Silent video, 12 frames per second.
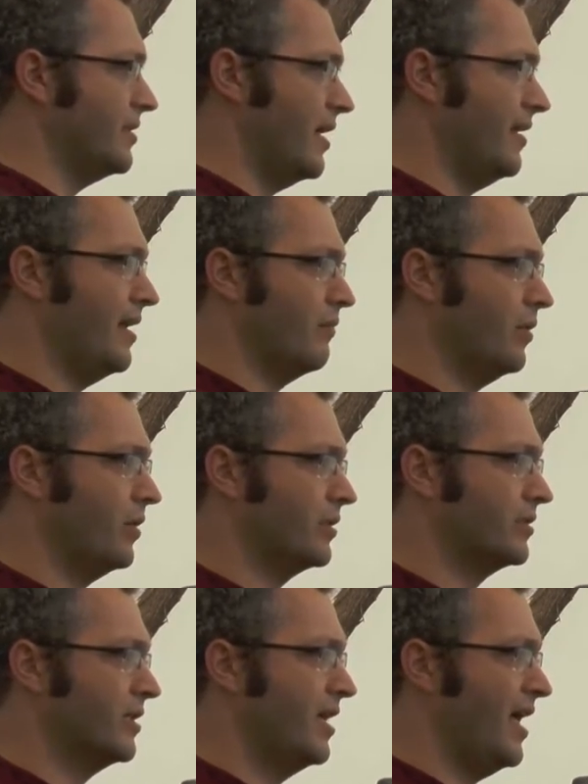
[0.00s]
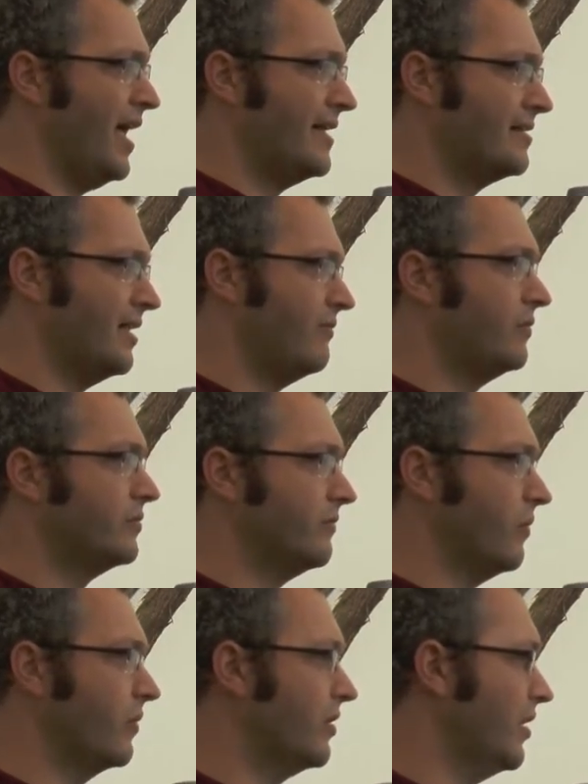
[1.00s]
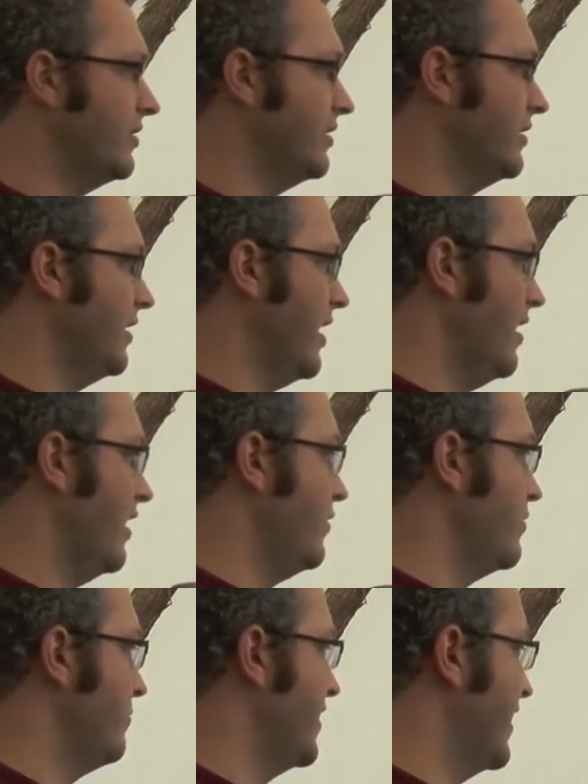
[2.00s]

and networks as levels of organizing and i use them to